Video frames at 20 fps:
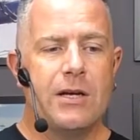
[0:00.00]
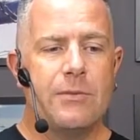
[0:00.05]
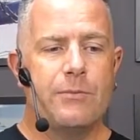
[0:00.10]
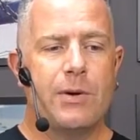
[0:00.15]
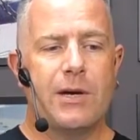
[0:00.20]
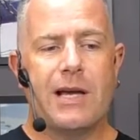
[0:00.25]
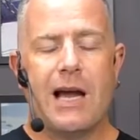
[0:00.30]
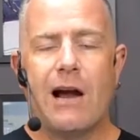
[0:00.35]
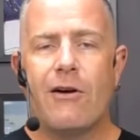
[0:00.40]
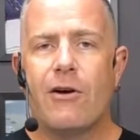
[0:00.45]

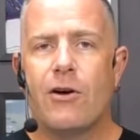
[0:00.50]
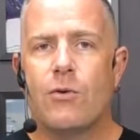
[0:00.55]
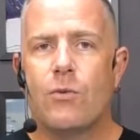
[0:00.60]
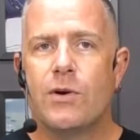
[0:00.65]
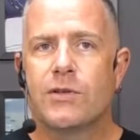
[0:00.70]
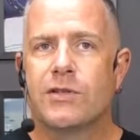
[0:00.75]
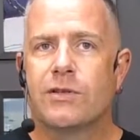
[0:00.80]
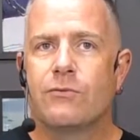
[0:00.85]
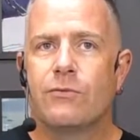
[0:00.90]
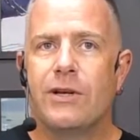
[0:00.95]
Porcaro
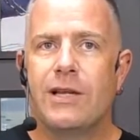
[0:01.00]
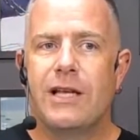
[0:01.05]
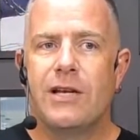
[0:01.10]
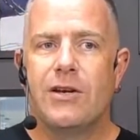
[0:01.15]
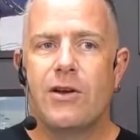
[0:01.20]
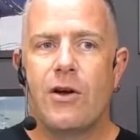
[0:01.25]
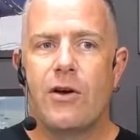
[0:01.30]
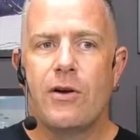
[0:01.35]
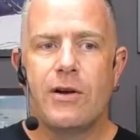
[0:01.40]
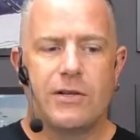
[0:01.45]
wasn't really
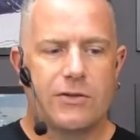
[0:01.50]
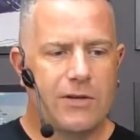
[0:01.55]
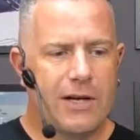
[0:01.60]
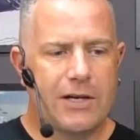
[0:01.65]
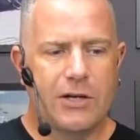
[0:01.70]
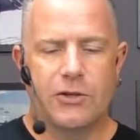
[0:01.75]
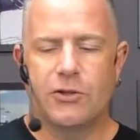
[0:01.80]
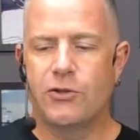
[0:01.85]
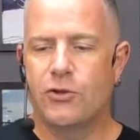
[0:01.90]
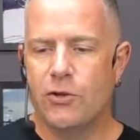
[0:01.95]
known as
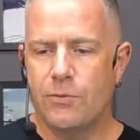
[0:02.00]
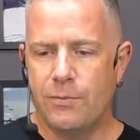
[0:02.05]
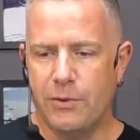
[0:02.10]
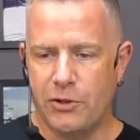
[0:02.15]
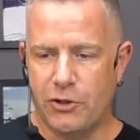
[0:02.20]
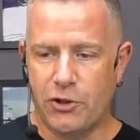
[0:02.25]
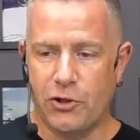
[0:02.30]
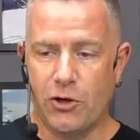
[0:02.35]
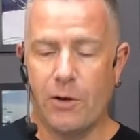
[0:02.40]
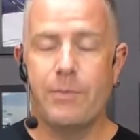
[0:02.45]
like a super
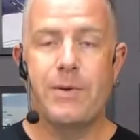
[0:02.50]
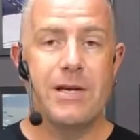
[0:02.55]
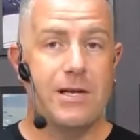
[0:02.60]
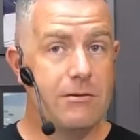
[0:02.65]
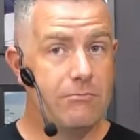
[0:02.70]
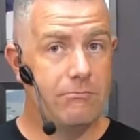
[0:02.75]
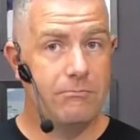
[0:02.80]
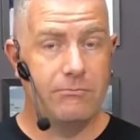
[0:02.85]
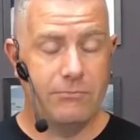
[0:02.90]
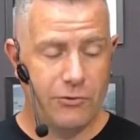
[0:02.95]

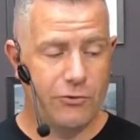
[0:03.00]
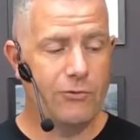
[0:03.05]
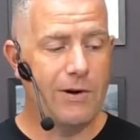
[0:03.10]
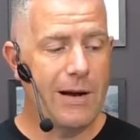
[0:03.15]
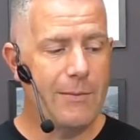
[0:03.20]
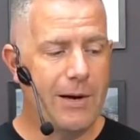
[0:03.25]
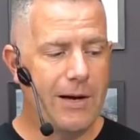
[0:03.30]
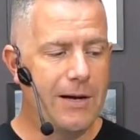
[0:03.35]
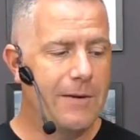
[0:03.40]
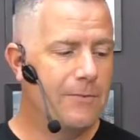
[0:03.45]
choppy
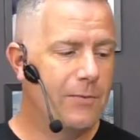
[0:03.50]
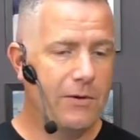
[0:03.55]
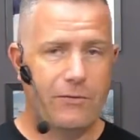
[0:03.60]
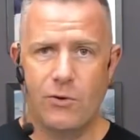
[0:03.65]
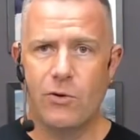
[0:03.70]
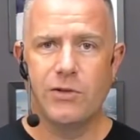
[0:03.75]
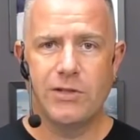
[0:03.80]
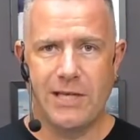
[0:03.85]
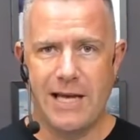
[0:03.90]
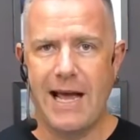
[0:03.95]
drummer. Of
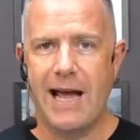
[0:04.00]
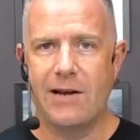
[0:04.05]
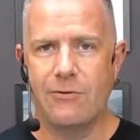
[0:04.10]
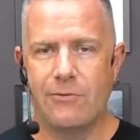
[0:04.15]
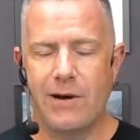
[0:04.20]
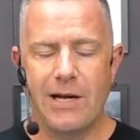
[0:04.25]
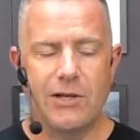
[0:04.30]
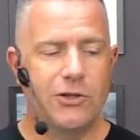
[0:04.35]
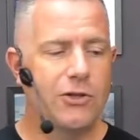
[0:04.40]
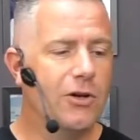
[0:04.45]
course, he had
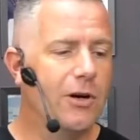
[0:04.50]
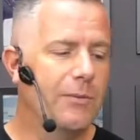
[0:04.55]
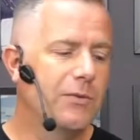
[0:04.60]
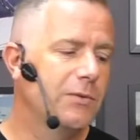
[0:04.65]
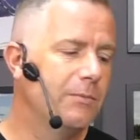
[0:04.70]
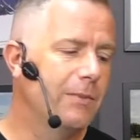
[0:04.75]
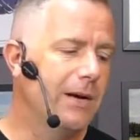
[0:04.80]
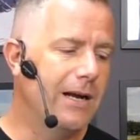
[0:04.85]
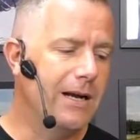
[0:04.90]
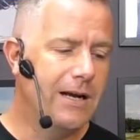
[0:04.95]
great chops,
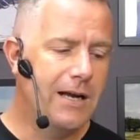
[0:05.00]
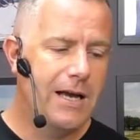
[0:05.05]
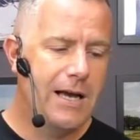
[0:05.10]
but